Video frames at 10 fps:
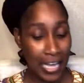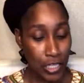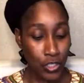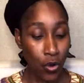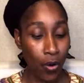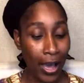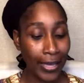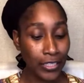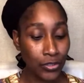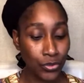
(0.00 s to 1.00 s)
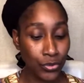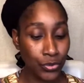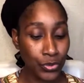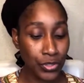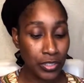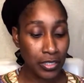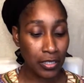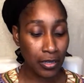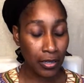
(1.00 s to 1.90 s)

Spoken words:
So I used,